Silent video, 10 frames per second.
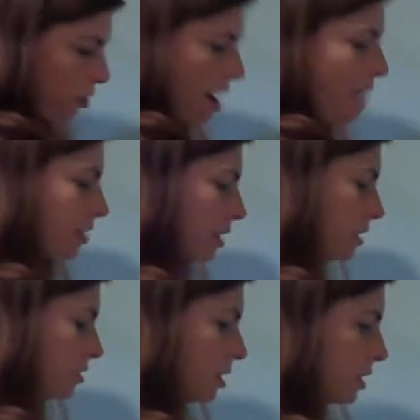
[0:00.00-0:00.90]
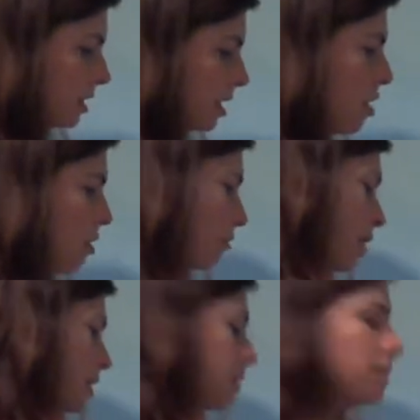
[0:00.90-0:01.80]
graphically, as you can see,
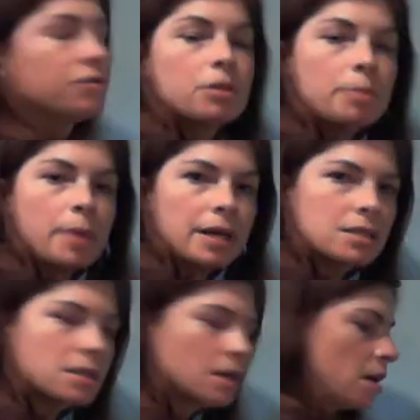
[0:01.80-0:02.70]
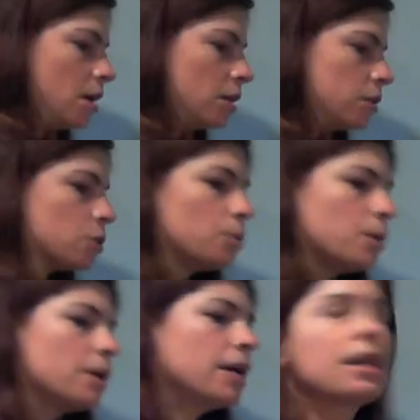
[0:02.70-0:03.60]
relative to the price. So
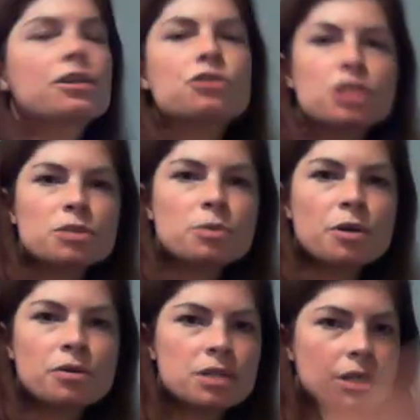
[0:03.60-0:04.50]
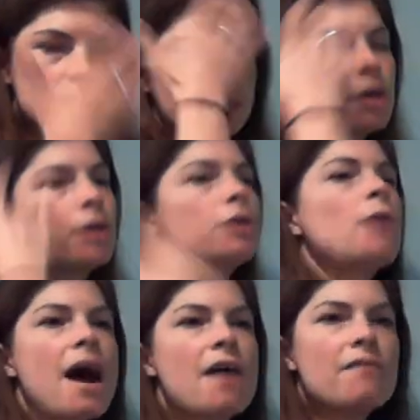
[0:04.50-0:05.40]
electricity is one of those things where you
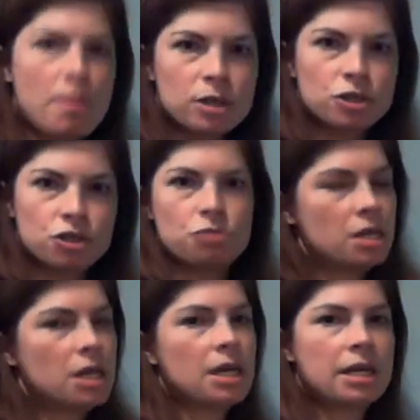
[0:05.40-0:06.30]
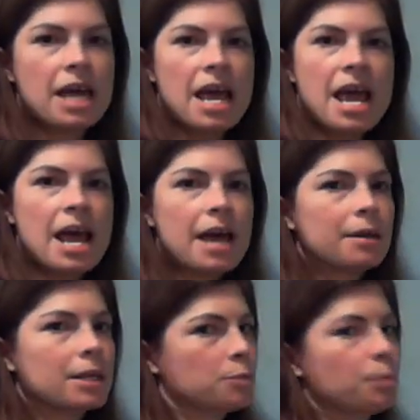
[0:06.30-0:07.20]
have how much you need, and
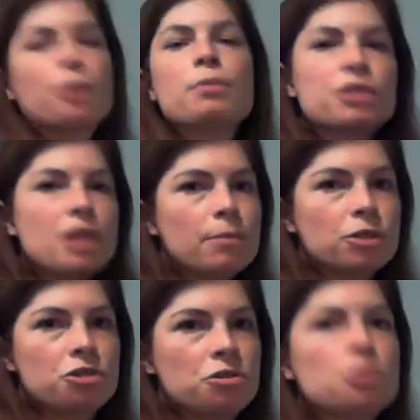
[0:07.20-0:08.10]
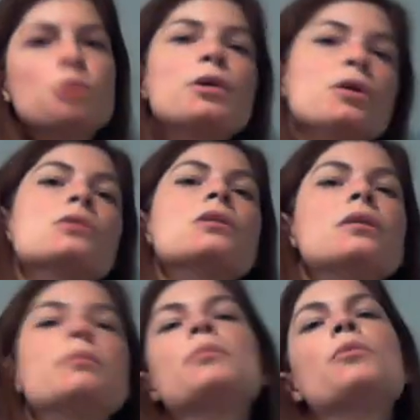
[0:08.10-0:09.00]
that's pretty much how much you use. You might use a little
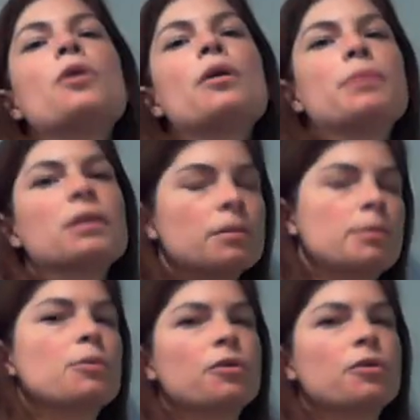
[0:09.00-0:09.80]
bit more, be a little bit more